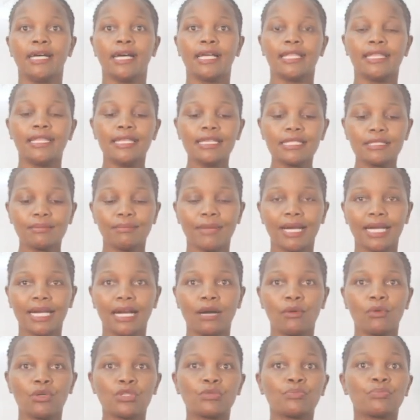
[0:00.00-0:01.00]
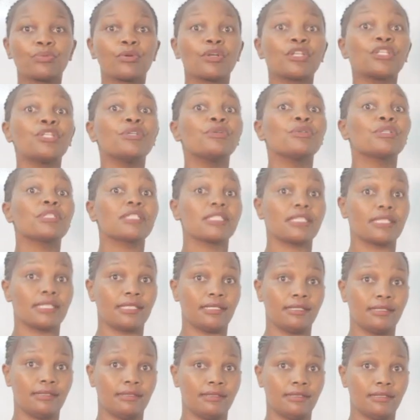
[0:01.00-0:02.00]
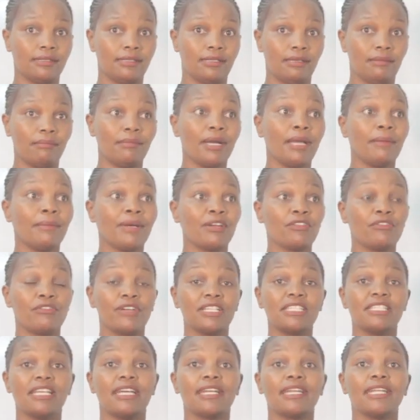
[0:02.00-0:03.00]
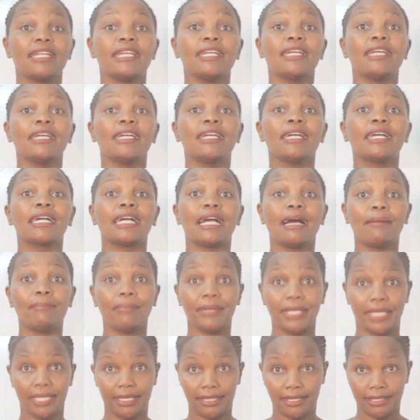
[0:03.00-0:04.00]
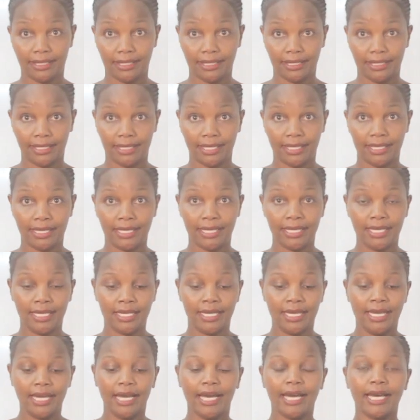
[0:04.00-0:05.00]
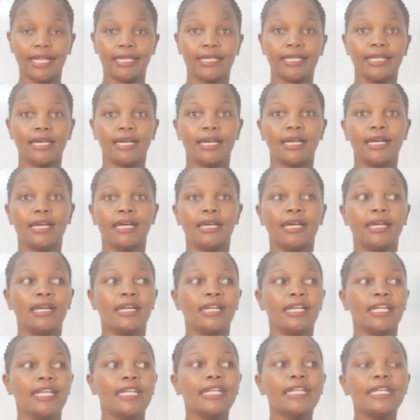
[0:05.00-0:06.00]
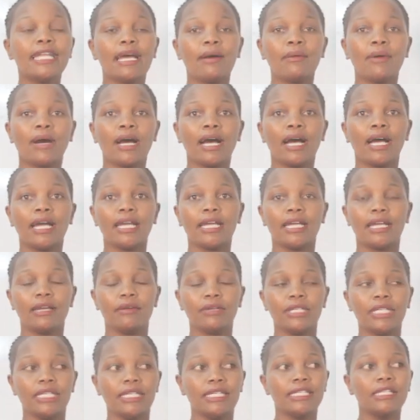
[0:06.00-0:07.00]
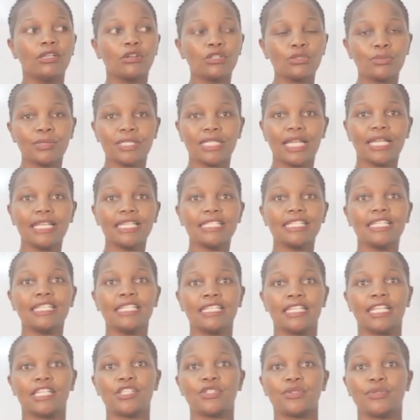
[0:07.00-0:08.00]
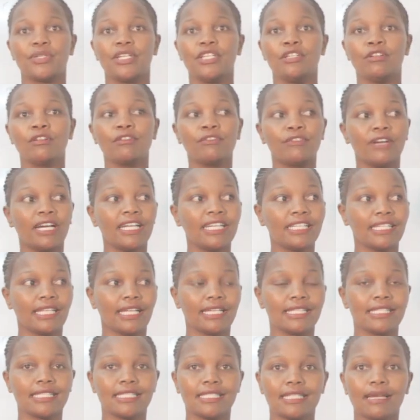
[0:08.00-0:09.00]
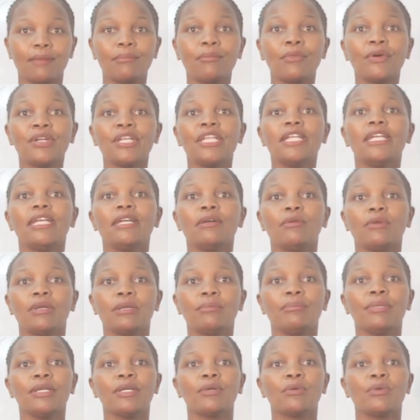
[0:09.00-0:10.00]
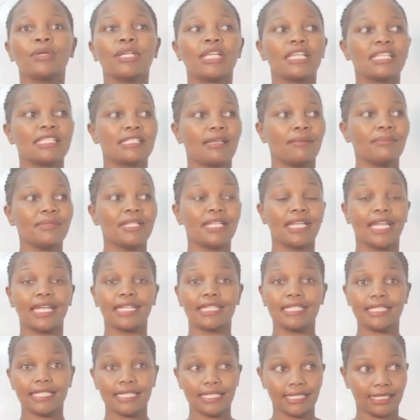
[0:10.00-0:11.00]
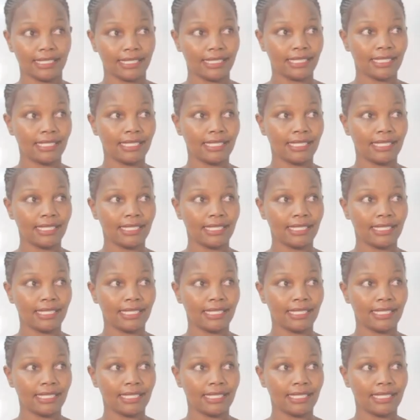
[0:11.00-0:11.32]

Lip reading: This marker was produced by a manufacturing company. And in hospitality industry, you'll find that somebody will be cooking something like tea.